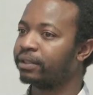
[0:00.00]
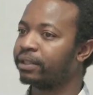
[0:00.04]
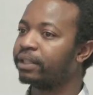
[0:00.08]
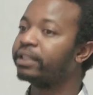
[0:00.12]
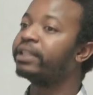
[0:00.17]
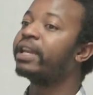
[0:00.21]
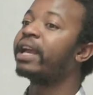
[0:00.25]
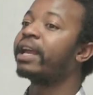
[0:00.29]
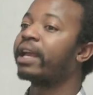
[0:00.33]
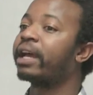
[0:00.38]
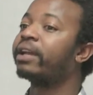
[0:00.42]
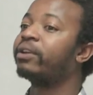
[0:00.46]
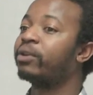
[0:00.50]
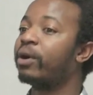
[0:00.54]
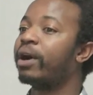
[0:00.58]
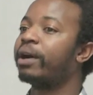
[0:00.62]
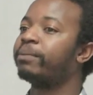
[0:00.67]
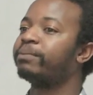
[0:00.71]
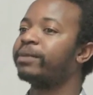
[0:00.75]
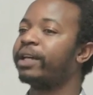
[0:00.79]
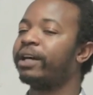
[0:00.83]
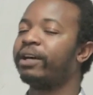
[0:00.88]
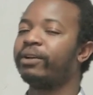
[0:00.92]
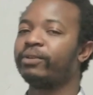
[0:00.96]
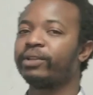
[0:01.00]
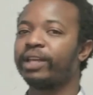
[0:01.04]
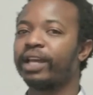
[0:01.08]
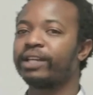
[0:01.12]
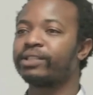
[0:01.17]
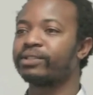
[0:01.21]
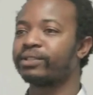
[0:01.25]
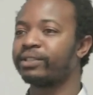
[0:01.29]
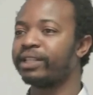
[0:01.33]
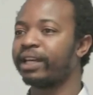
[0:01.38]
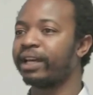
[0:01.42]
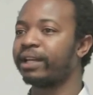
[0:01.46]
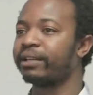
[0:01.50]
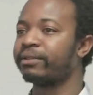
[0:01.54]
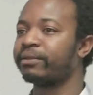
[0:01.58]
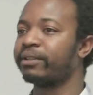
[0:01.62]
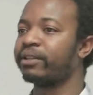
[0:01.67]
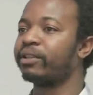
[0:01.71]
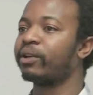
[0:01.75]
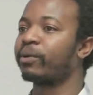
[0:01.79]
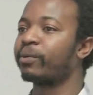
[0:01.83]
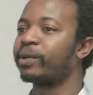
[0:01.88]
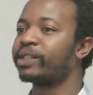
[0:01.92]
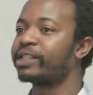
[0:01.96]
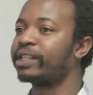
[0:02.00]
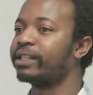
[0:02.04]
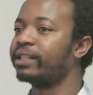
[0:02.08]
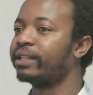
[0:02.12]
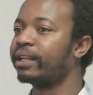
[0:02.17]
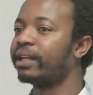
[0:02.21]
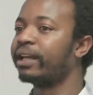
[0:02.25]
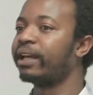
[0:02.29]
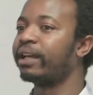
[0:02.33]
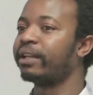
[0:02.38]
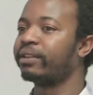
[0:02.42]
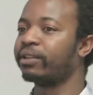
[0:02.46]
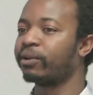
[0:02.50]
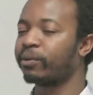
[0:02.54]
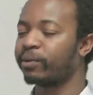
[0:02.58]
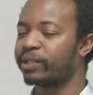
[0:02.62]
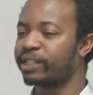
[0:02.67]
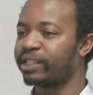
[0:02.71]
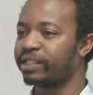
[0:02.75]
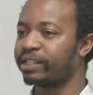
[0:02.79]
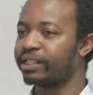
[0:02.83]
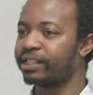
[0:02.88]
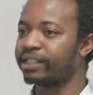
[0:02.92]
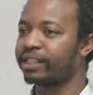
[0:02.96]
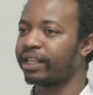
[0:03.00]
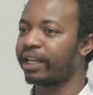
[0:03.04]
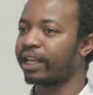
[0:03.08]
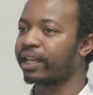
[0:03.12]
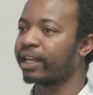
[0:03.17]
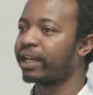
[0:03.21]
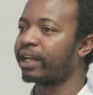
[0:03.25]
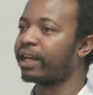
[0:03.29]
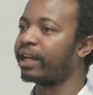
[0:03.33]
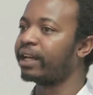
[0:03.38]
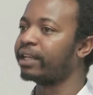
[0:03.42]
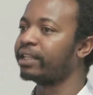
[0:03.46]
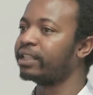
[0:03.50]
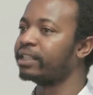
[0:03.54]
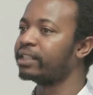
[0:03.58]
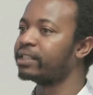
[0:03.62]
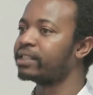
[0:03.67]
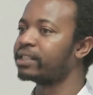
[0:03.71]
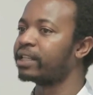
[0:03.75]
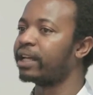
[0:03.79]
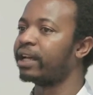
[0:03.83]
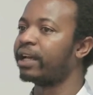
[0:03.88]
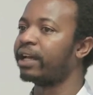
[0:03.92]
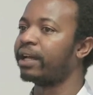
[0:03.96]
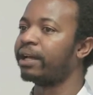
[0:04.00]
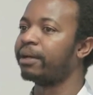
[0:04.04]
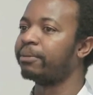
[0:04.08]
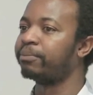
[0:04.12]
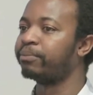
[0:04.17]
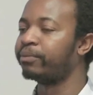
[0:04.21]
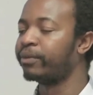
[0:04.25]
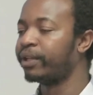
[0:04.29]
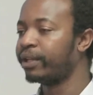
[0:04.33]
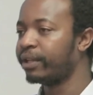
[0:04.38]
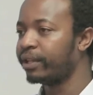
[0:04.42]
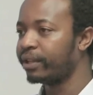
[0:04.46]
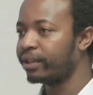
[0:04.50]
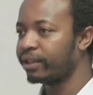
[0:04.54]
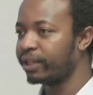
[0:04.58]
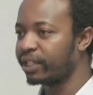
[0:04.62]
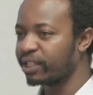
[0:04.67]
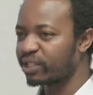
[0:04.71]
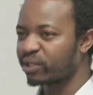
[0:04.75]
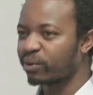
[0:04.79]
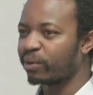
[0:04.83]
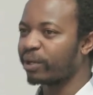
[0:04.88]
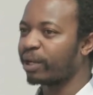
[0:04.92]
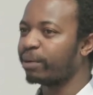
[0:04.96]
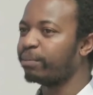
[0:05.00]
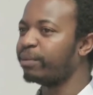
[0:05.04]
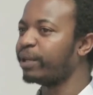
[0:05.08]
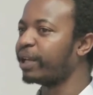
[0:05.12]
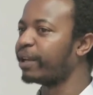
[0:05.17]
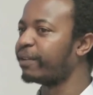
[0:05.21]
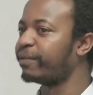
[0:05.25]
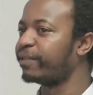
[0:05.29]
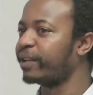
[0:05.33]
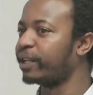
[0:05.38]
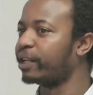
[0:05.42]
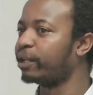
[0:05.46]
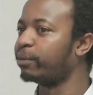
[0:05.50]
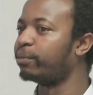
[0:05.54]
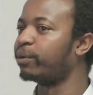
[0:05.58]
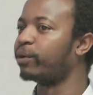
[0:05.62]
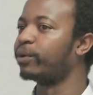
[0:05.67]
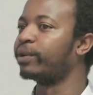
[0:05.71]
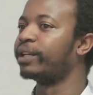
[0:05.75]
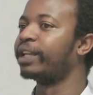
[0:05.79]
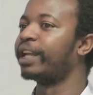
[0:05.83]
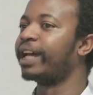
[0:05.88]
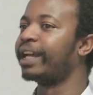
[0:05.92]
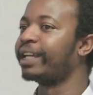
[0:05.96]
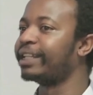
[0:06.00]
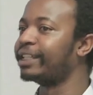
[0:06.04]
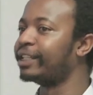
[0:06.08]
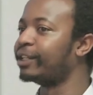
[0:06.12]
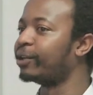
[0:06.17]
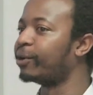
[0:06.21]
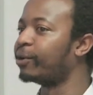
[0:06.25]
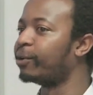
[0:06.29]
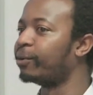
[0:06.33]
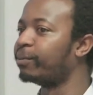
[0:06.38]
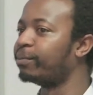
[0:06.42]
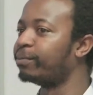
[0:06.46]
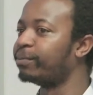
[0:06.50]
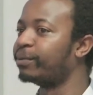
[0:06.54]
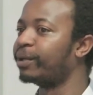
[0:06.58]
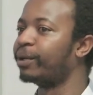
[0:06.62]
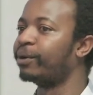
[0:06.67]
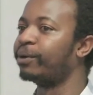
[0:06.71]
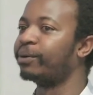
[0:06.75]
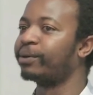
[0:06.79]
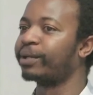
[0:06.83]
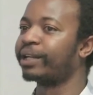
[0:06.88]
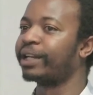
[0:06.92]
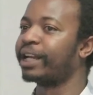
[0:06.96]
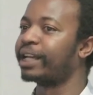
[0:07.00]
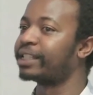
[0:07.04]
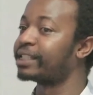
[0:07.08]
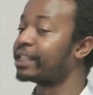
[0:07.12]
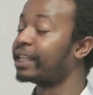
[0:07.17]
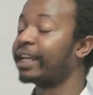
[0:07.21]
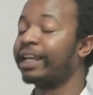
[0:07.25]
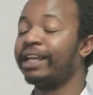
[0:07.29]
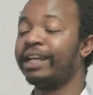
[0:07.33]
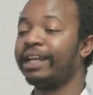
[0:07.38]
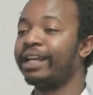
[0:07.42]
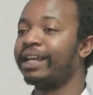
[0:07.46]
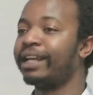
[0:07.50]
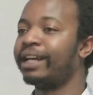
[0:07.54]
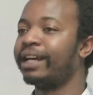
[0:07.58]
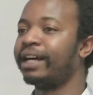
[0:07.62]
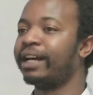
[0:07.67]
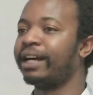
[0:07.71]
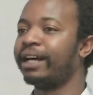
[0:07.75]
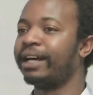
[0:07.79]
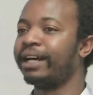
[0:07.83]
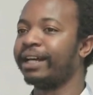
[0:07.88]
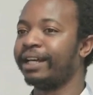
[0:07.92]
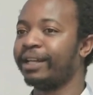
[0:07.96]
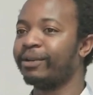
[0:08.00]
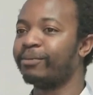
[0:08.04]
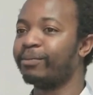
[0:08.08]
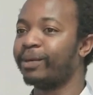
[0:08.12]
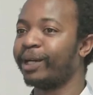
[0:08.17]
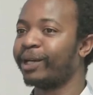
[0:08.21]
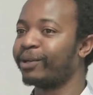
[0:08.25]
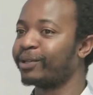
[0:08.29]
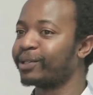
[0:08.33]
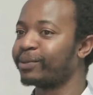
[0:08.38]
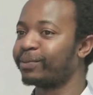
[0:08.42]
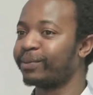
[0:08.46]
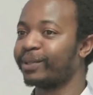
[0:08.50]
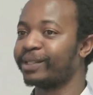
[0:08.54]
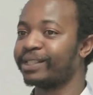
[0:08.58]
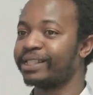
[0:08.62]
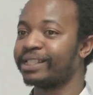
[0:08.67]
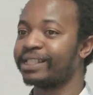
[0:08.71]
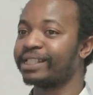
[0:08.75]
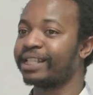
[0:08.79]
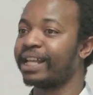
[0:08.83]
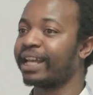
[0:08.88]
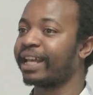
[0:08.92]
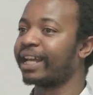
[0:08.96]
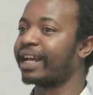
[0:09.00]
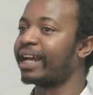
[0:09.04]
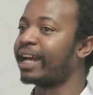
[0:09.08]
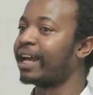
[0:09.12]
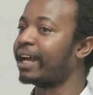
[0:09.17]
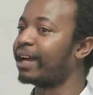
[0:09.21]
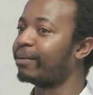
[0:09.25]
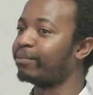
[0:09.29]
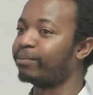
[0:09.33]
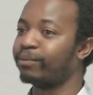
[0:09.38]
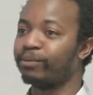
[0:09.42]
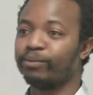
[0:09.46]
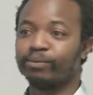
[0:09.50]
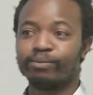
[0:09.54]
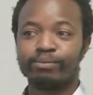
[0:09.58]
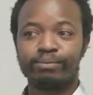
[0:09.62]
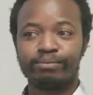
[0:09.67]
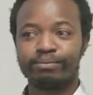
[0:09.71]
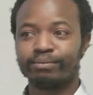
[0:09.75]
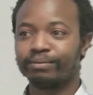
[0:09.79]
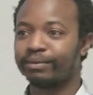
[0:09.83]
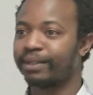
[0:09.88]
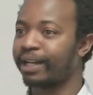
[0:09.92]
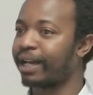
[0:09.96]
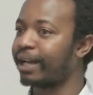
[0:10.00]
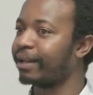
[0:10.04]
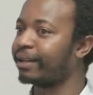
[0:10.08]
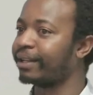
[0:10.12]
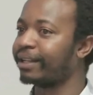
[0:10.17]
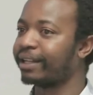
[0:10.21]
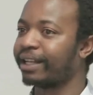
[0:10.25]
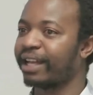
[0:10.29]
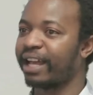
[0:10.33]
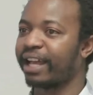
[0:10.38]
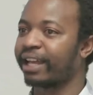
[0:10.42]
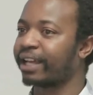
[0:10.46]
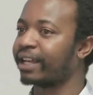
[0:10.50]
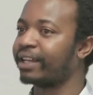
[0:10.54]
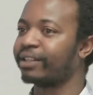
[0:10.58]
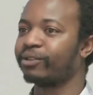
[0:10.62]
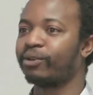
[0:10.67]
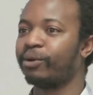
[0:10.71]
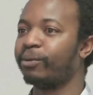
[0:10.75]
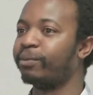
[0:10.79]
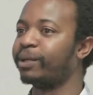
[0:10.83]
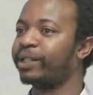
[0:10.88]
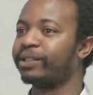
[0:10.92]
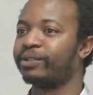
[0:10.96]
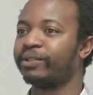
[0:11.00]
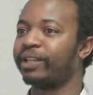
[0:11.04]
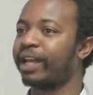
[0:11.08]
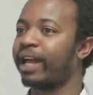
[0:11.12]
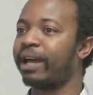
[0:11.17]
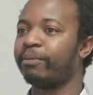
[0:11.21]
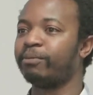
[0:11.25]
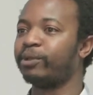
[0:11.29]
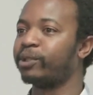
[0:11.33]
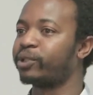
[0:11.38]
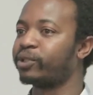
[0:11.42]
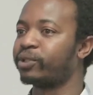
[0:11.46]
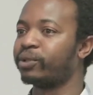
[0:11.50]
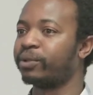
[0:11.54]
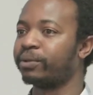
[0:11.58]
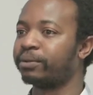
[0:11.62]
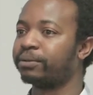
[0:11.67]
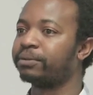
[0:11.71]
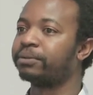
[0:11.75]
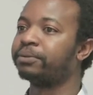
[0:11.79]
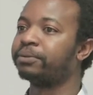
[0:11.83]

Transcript: Yeah, no, uh, yes, yeah. The question, uh, the question is like, uh, is um, this gonna be available on Lightning or, or Classic? Uh, and my response is like, um, I, I can't comment on that. I'm not sure.